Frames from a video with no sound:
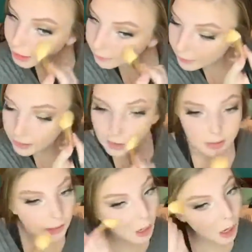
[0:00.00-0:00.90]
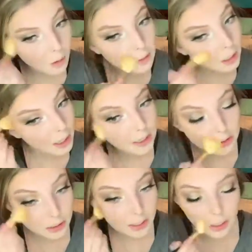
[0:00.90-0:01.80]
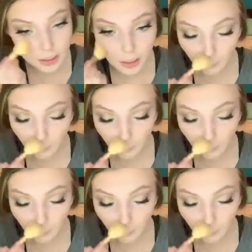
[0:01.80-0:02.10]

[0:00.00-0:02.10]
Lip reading: everything is all nice and